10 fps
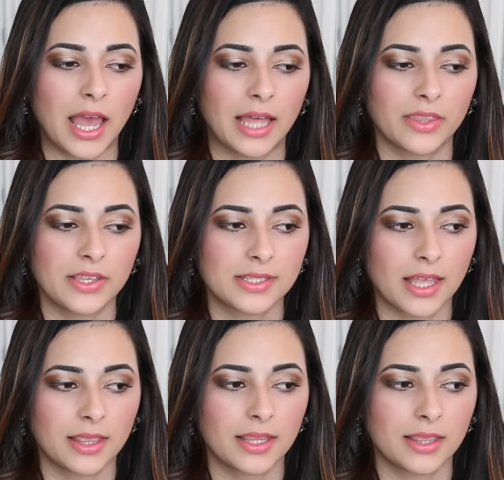And they
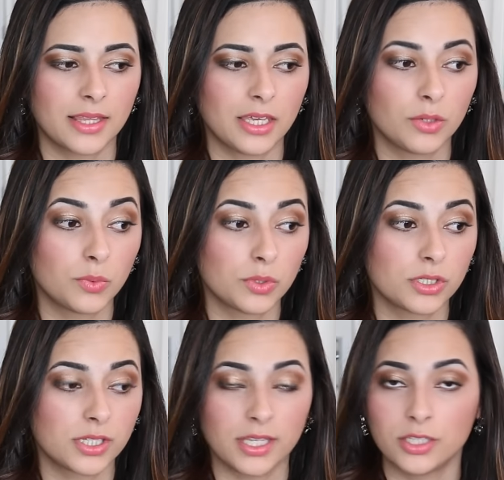said that they
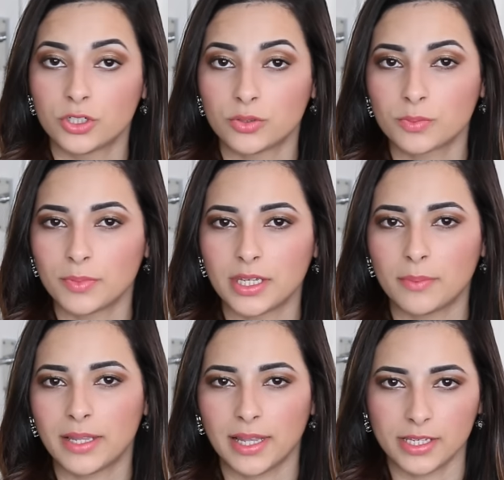would induce me
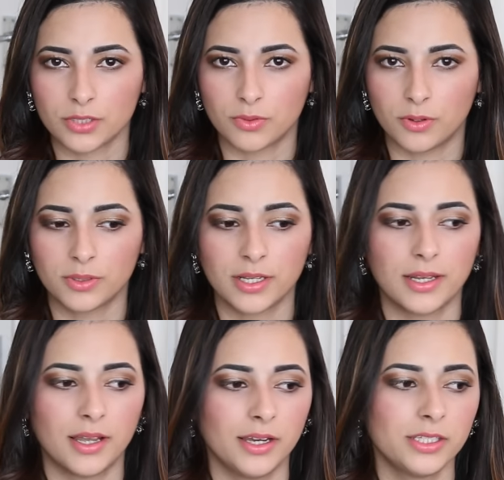a bit later on
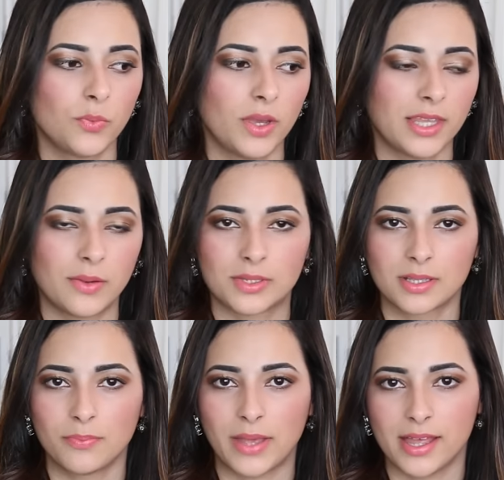at night when there
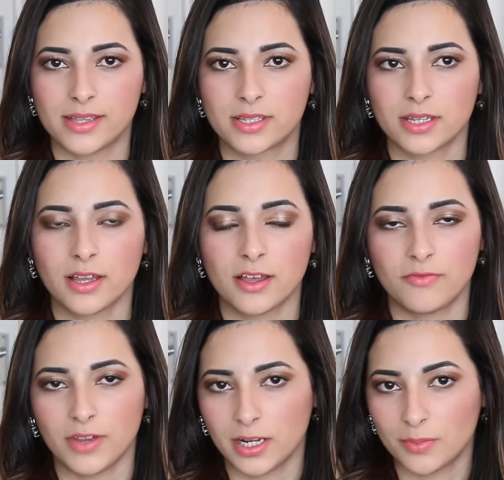was a bed
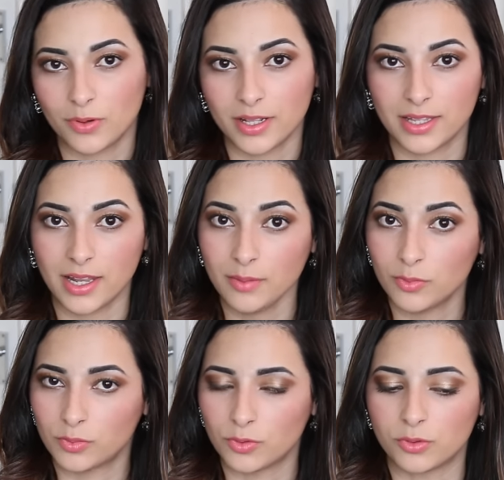available in the
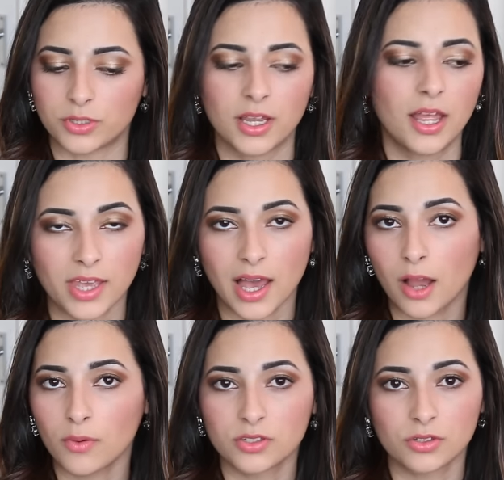labour ward. The
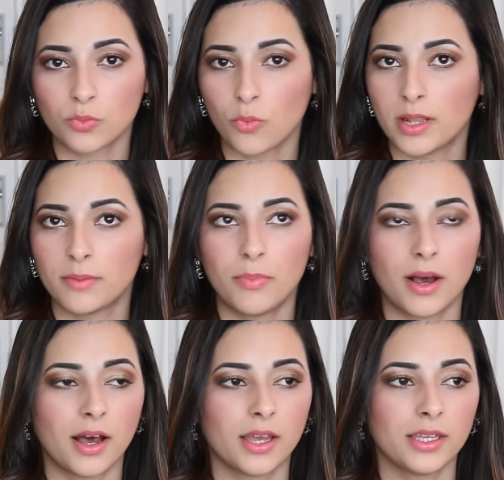hours just went
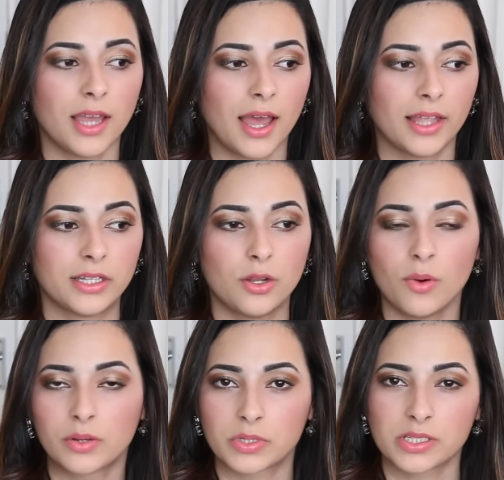by and
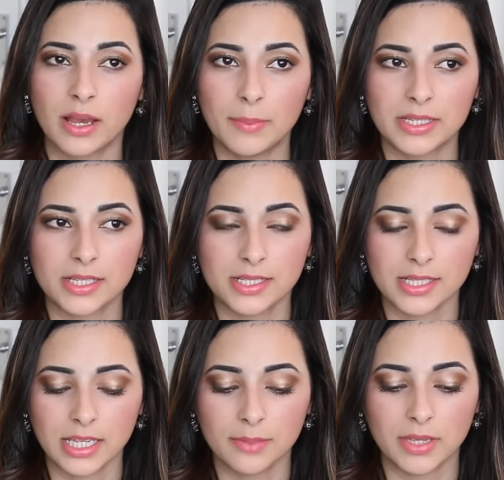no one was coming to
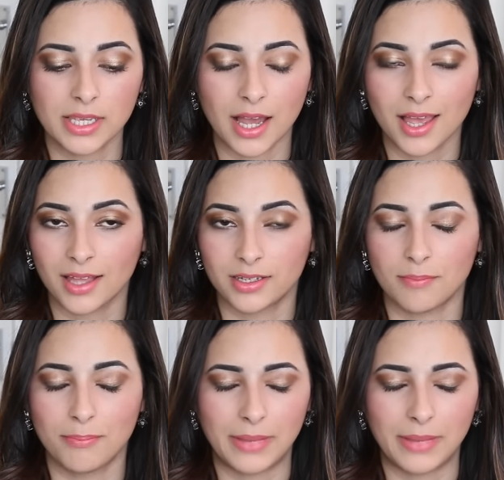see me. I had a